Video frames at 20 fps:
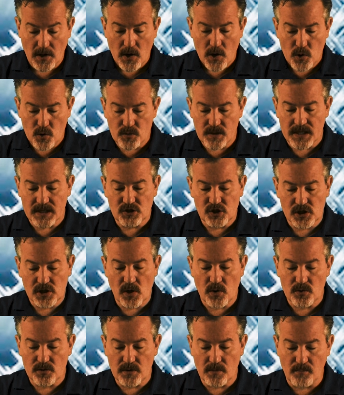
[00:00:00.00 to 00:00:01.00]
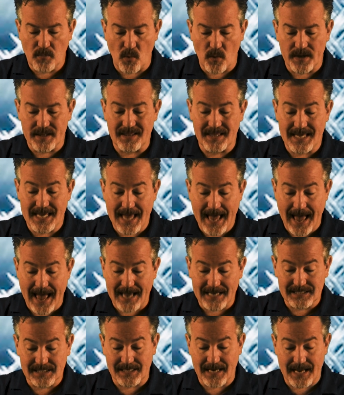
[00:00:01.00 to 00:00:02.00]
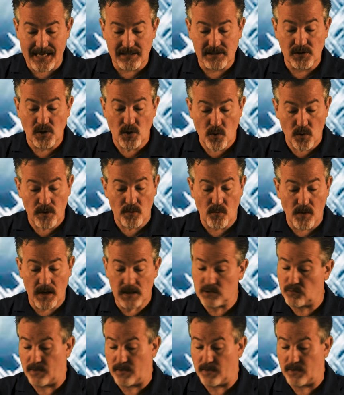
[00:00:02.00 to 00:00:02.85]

who then showed the boy the axe and asked who it was.